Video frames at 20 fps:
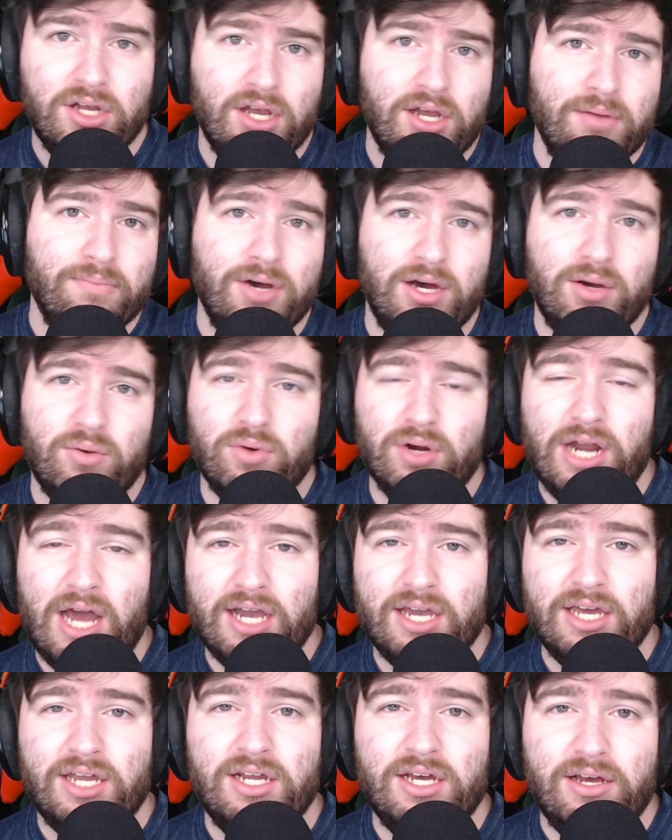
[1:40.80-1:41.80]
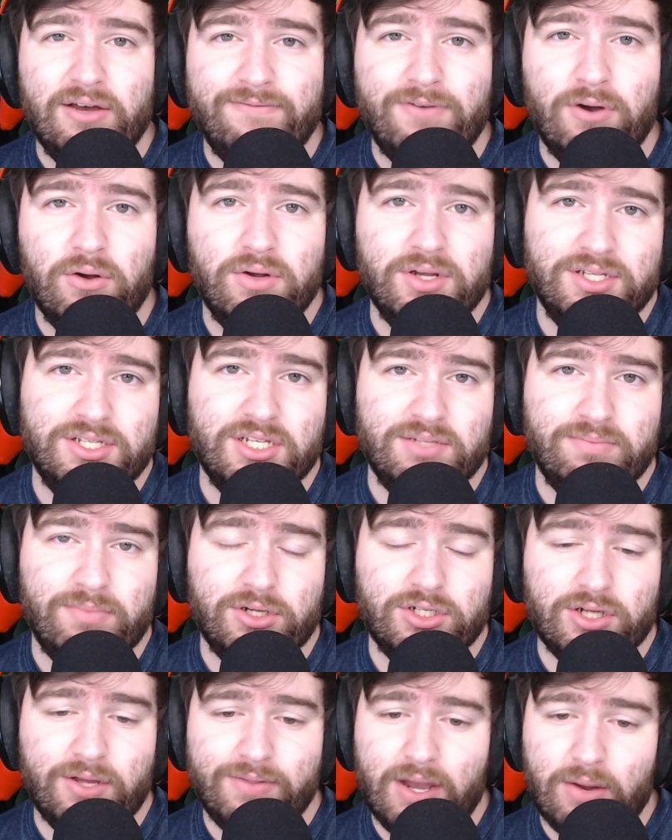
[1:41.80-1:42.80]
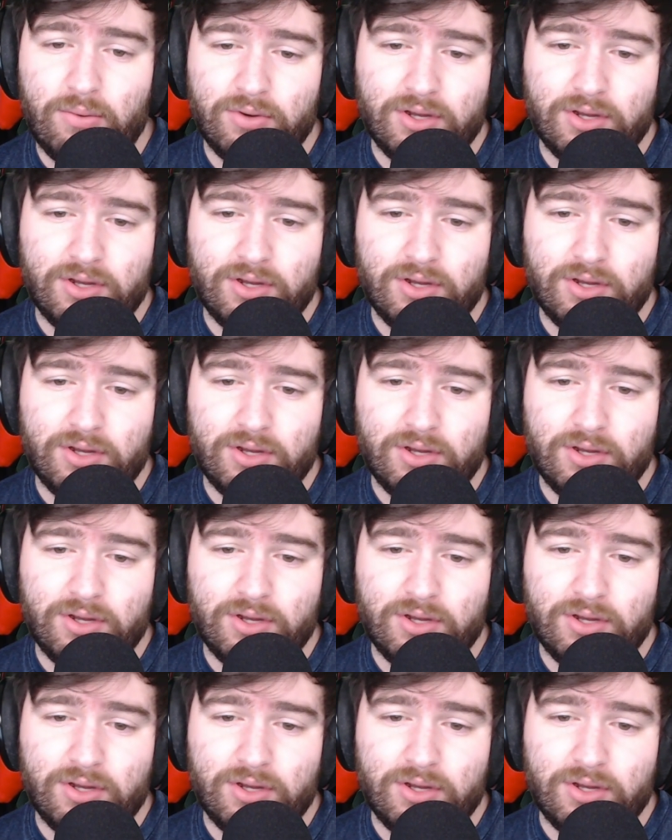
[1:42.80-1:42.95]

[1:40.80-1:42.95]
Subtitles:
but we're not going to focus as much on that.